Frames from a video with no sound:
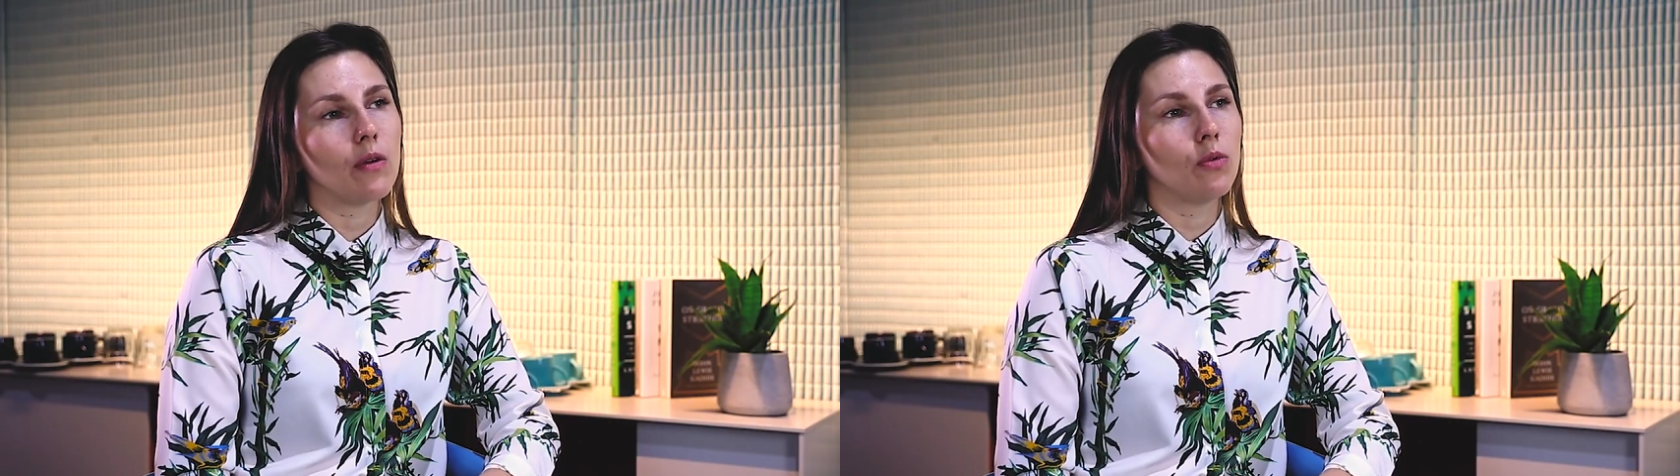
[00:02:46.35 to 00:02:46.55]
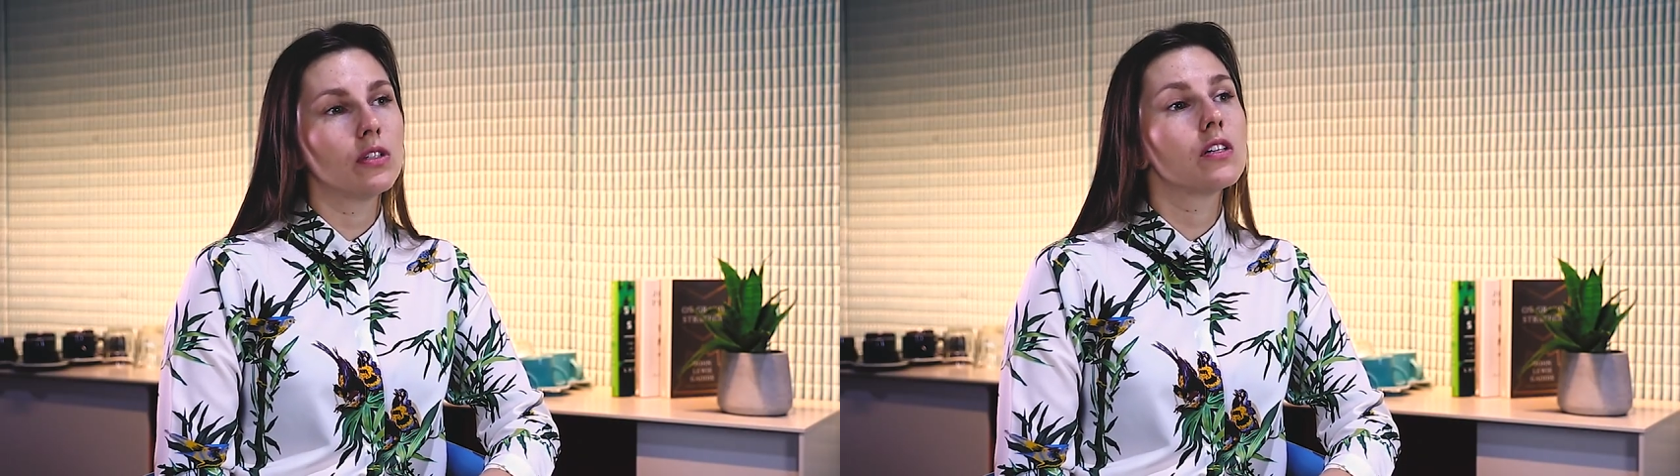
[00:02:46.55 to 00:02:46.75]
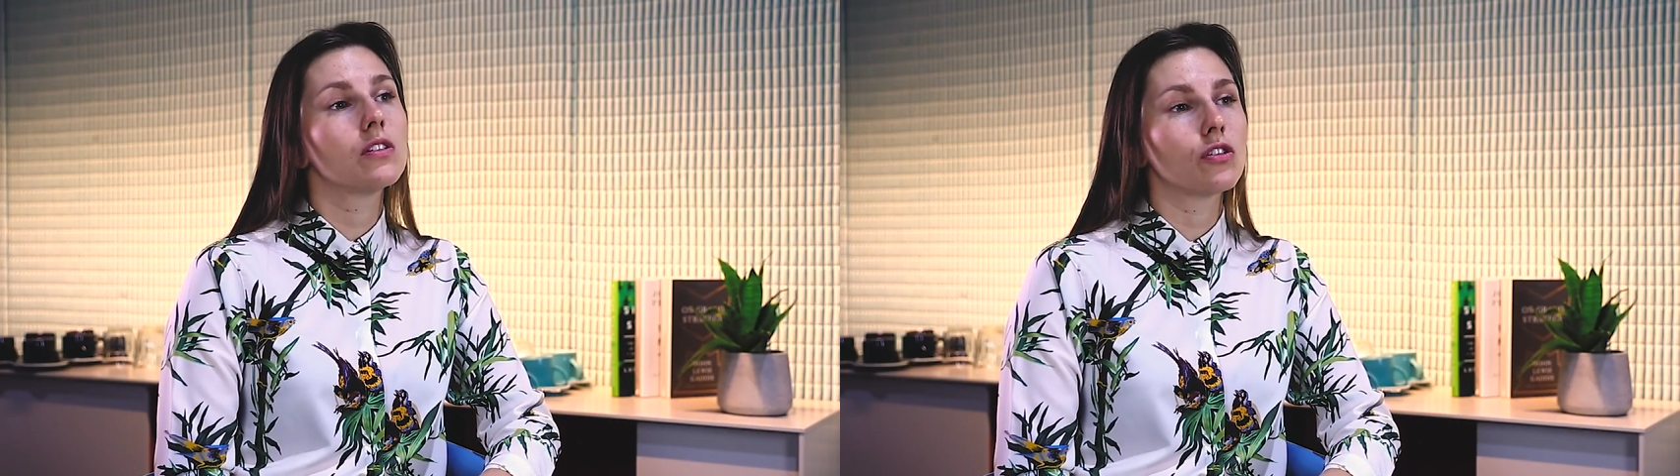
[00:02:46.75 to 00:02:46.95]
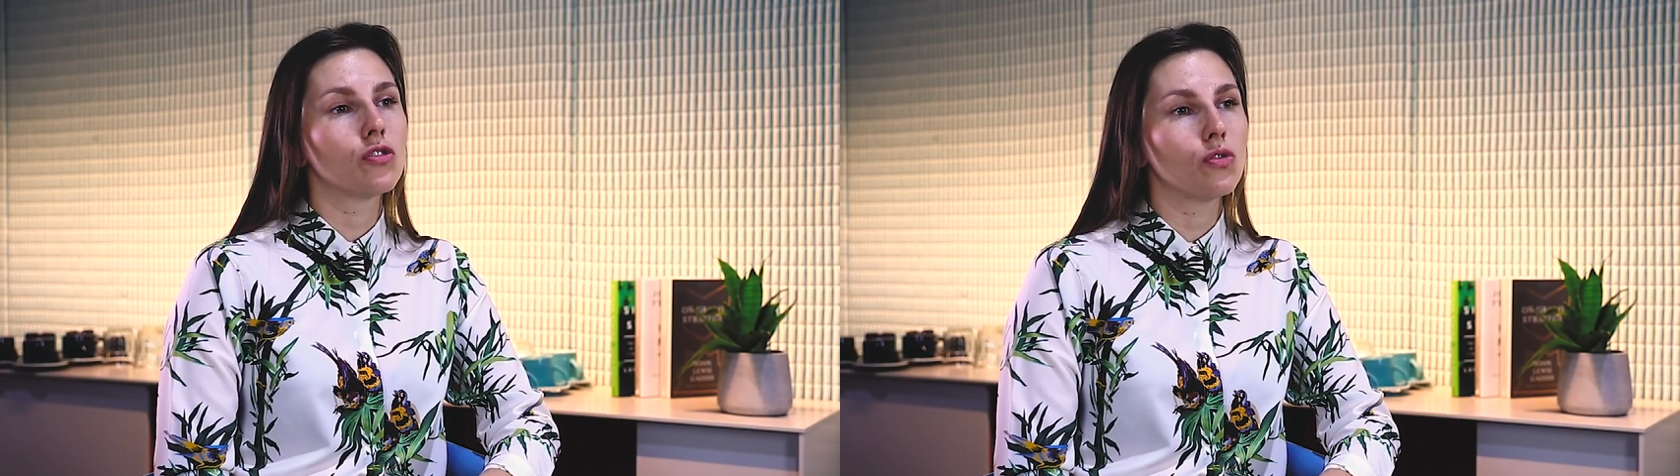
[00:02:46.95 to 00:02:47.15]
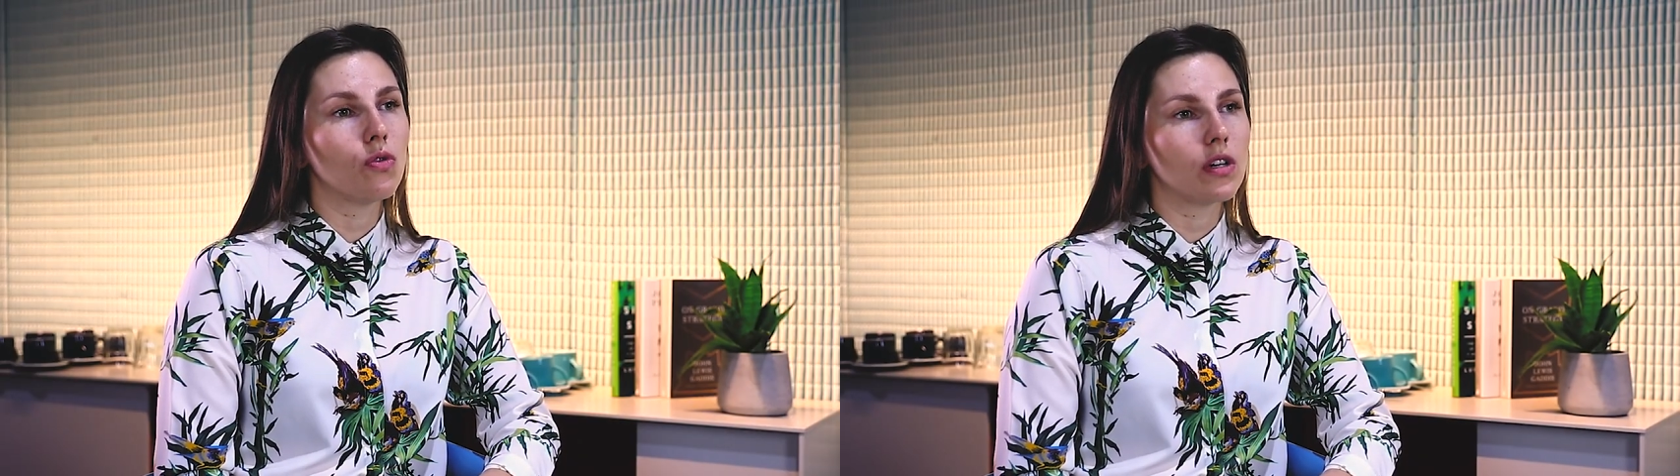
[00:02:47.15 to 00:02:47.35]
what is the
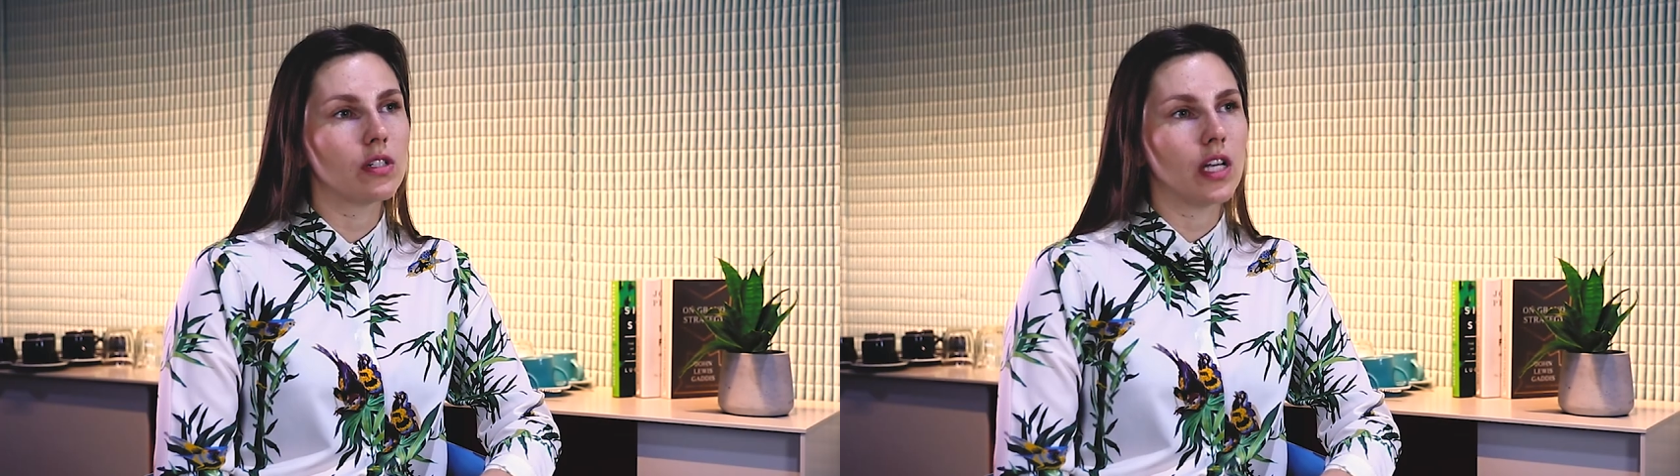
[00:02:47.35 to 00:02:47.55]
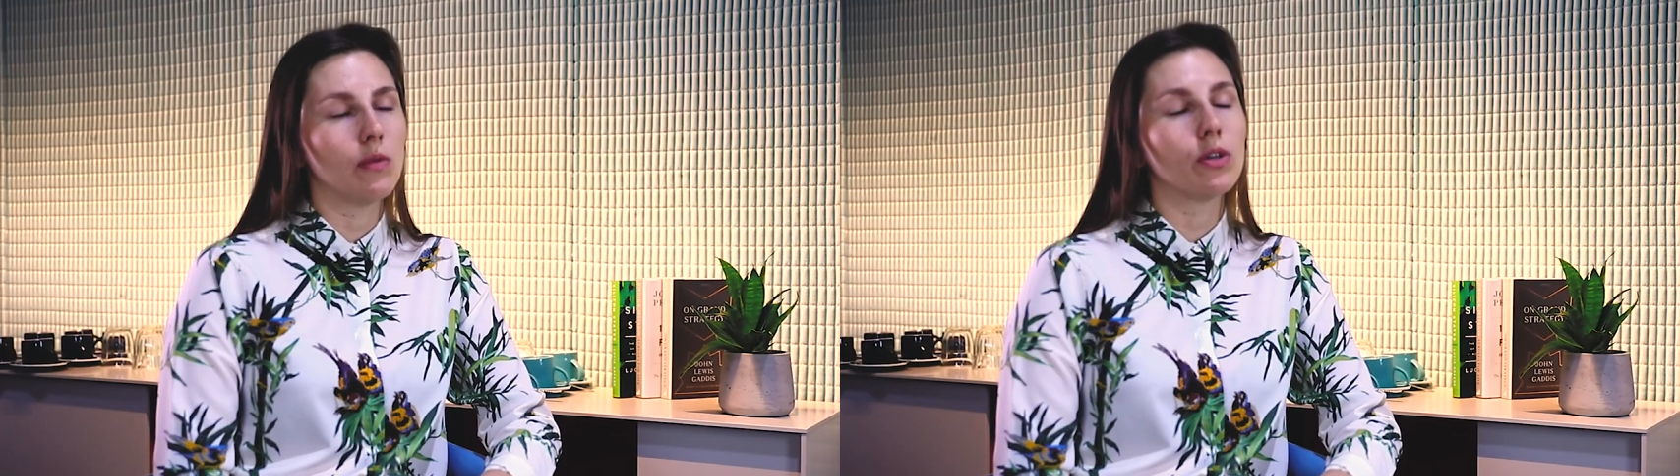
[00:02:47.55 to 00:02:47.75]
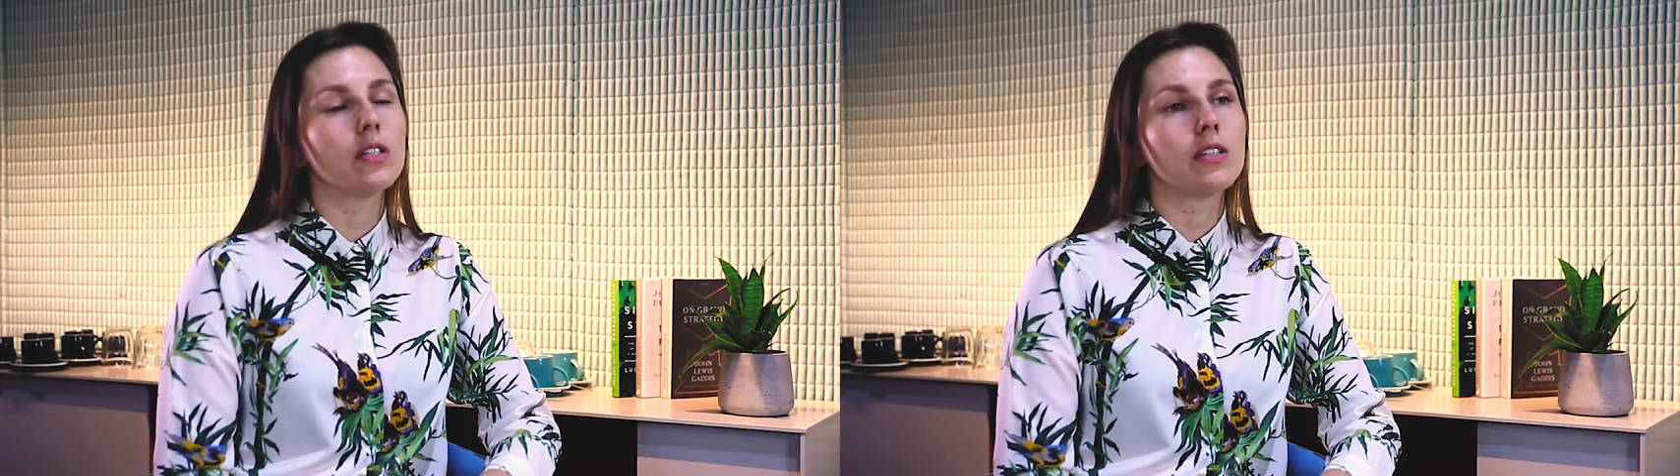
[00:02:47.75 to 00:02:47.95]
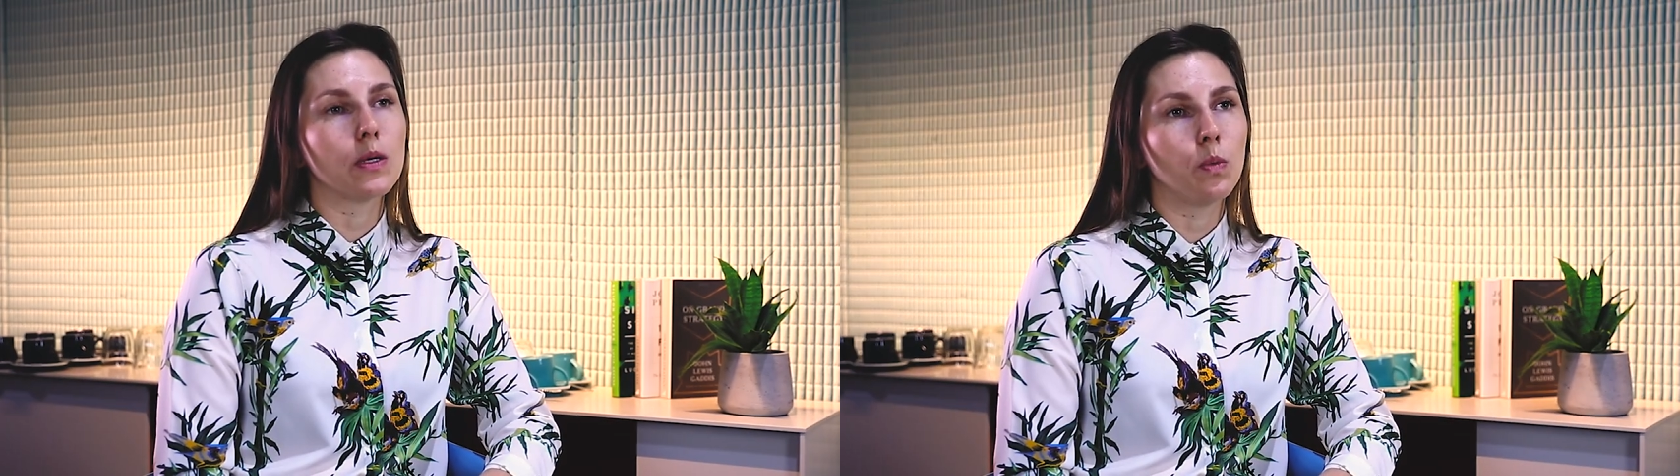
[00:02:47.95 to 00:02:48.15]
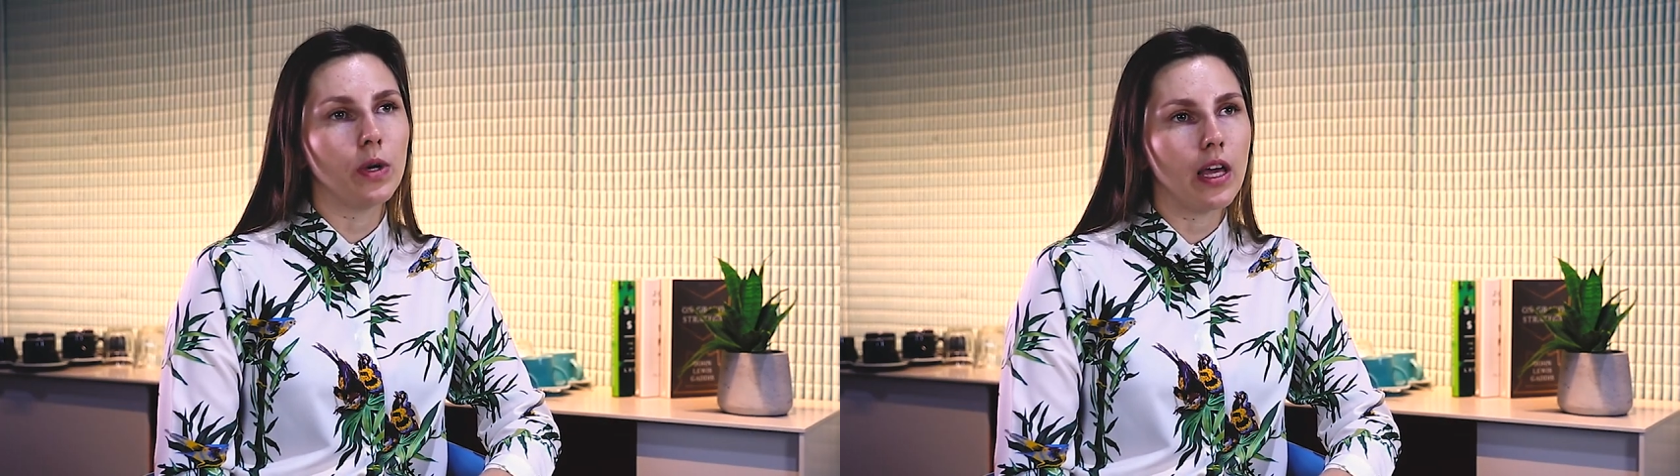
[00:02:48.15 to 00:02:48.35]
source and what is
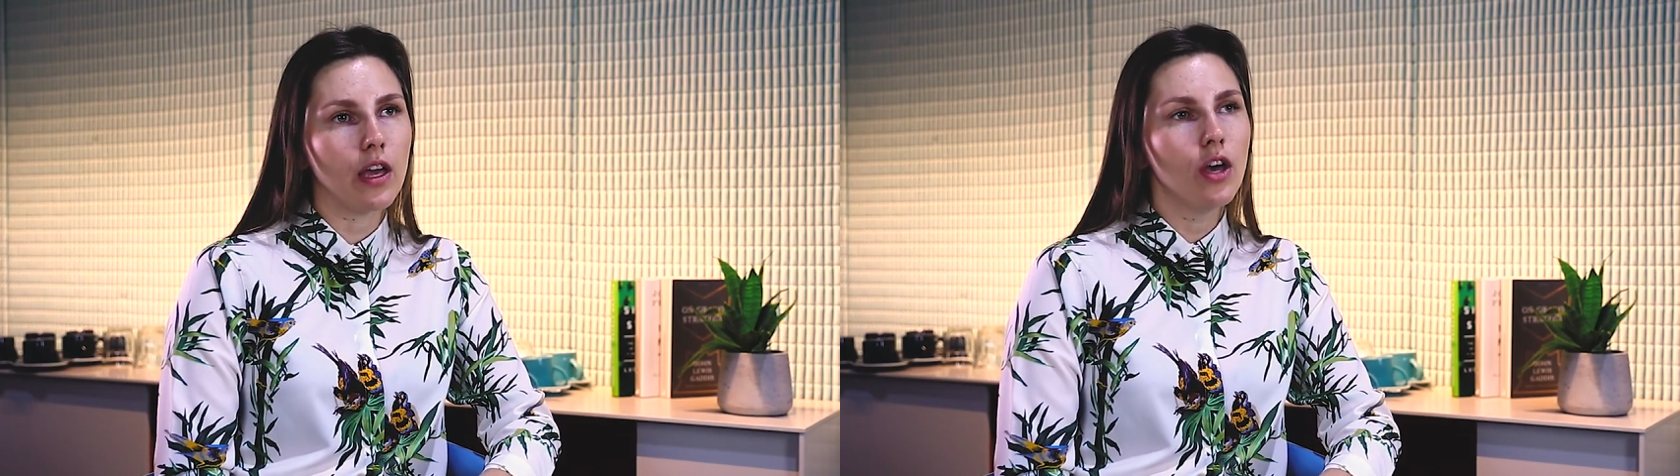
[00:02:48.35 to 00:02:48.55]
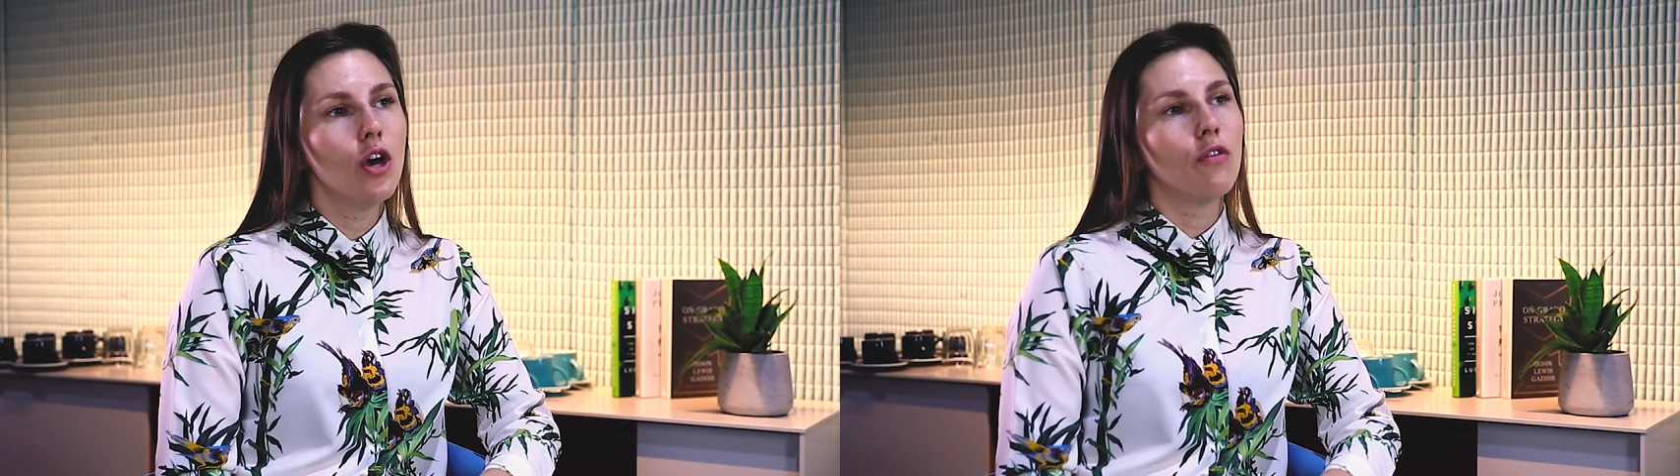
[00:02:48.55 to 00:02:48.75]
the way